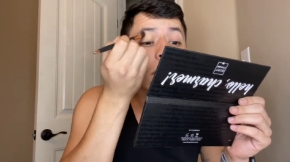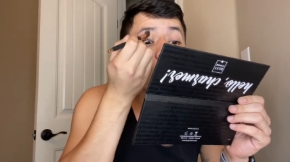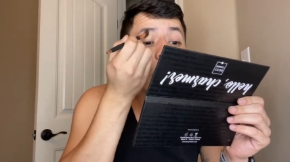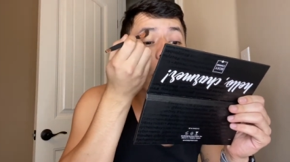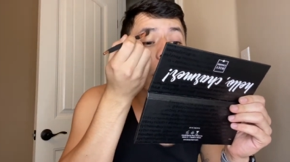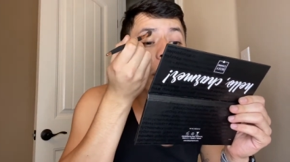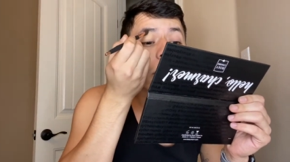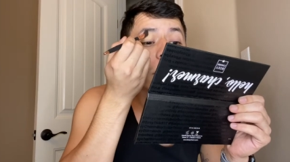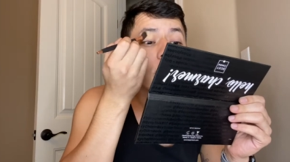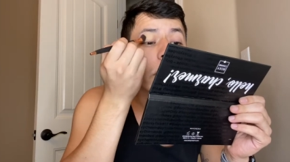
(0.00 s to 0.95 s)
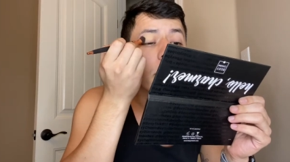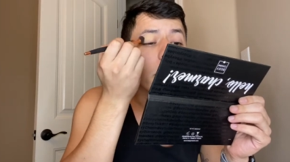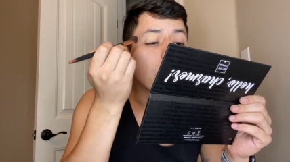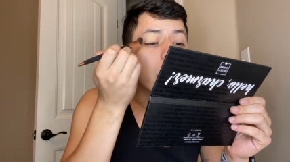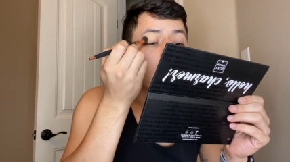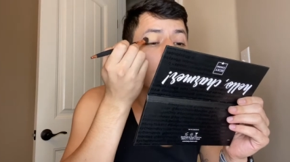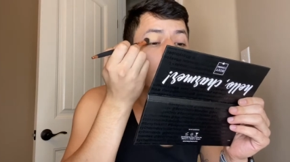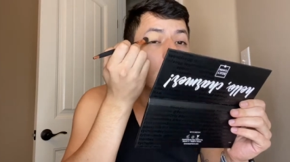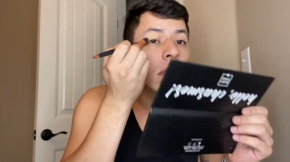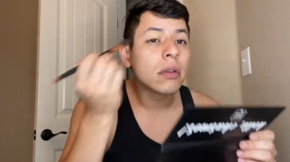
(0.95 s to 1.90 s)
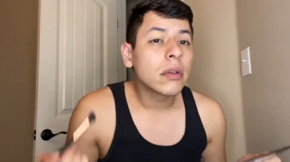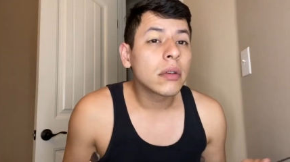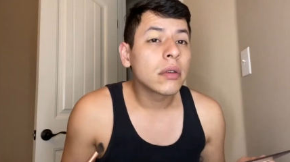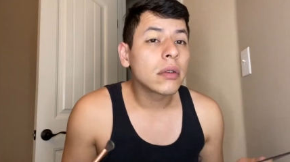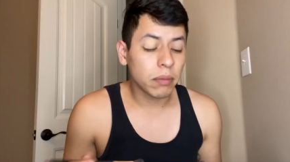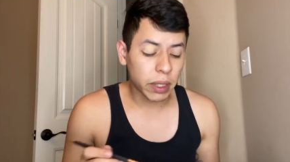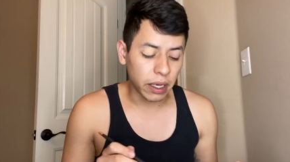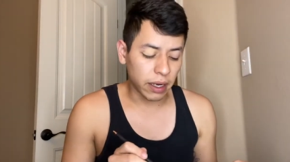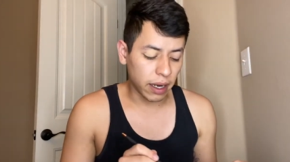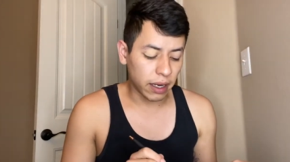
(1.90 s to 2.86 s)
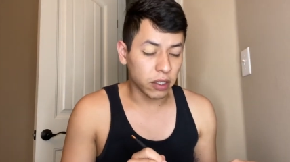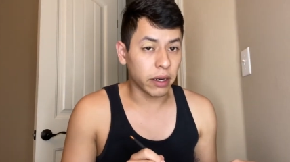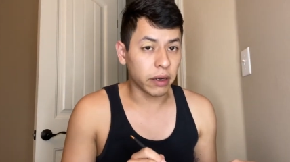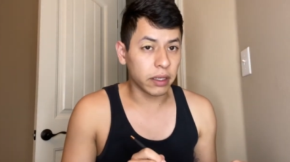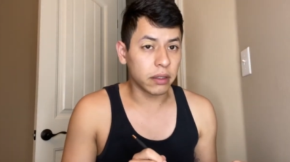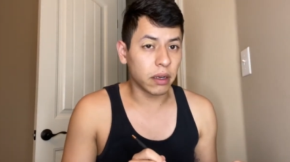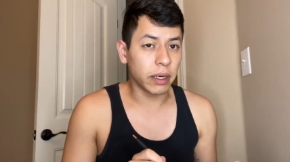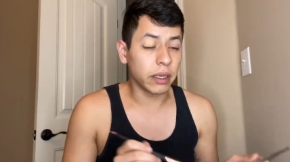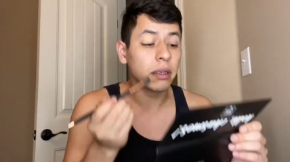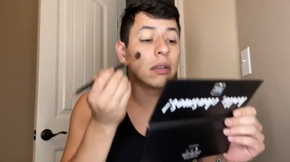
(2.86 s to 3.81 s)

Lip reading: And now it's showing up a bit more. But I had to layer it already.